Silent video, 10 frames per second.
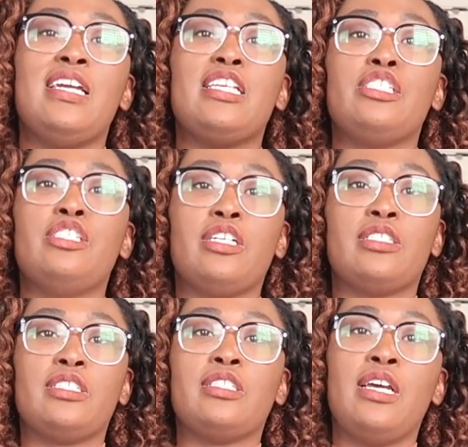It's
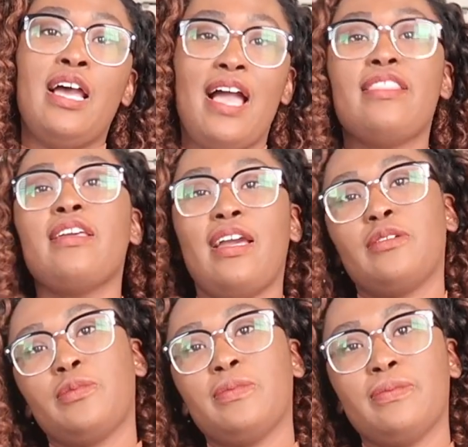just, I think
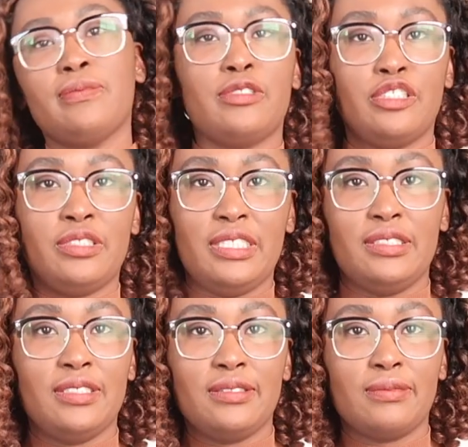I just
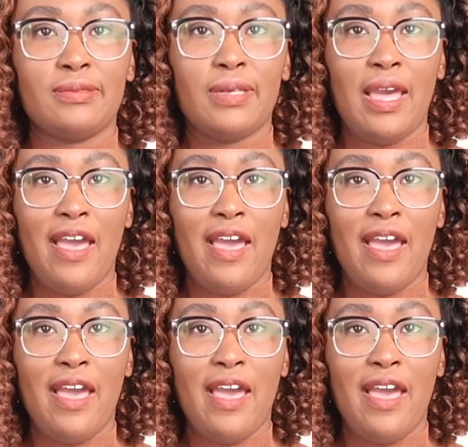need to